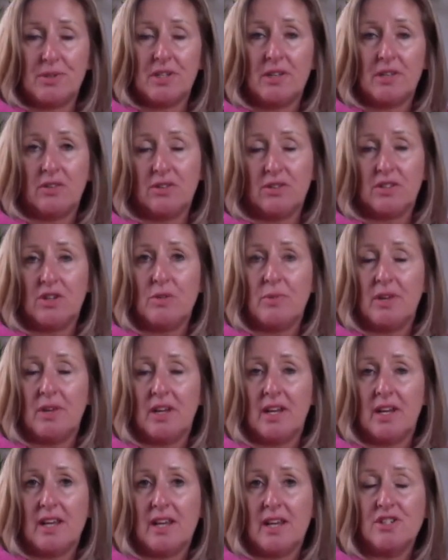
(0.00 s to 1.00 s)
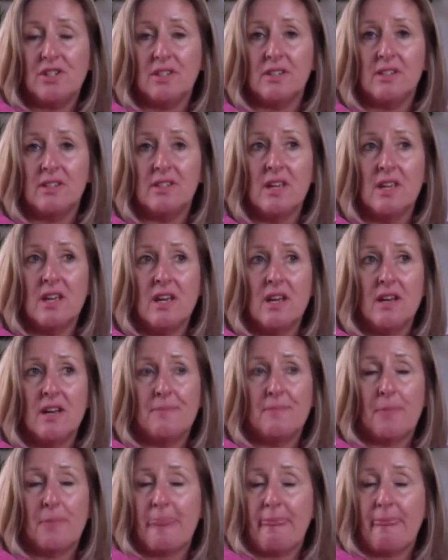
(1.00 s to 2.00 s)
and those communications
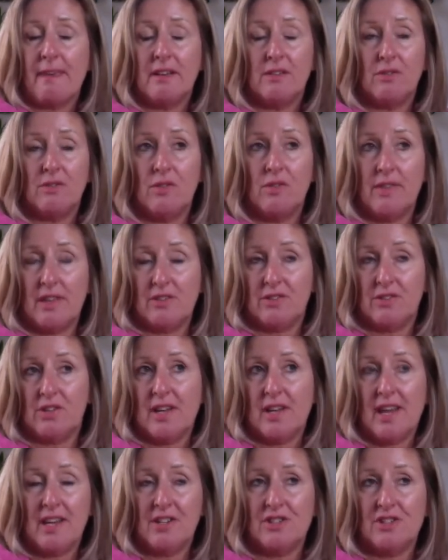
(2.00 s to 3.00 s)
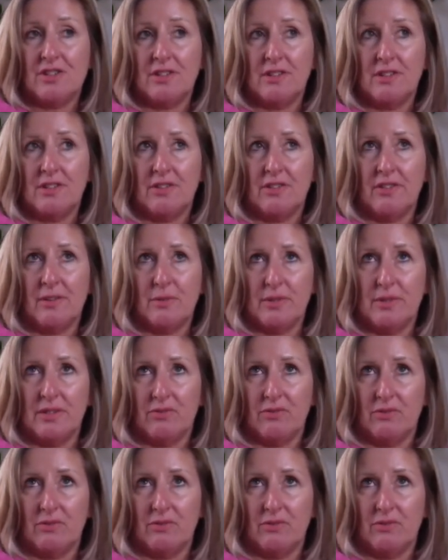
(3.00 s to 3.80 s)
and those connections, so that wasn't